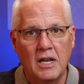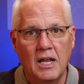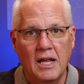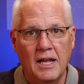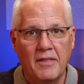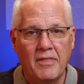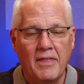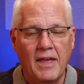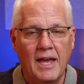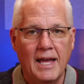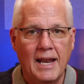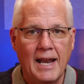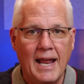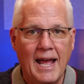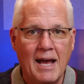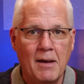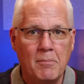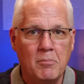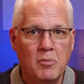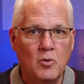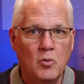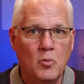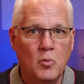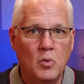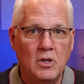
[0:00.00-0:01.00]
like that,
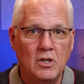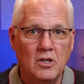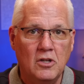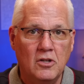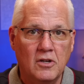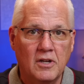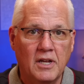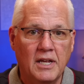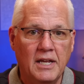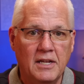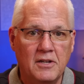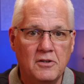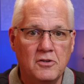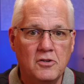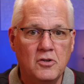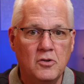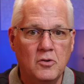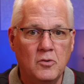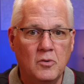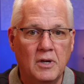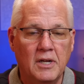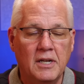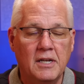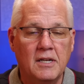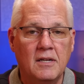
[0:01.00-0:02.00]
Apple will look
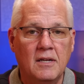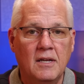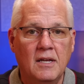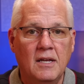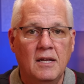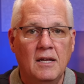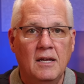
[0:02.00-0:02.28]
into it.